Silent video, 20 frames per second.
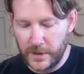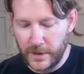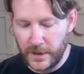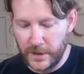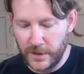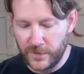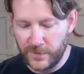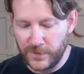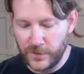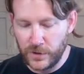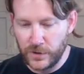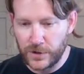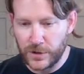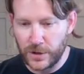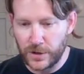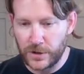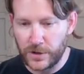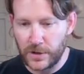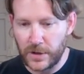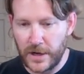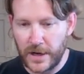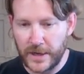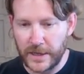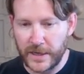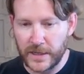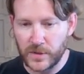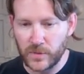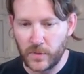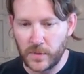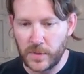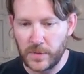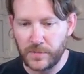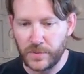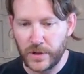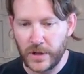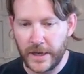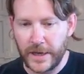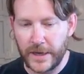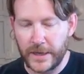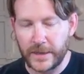In the future, I guess we'll be
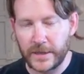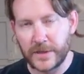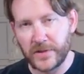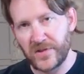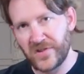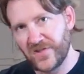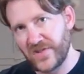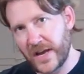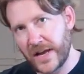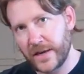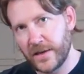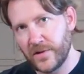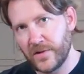playing the second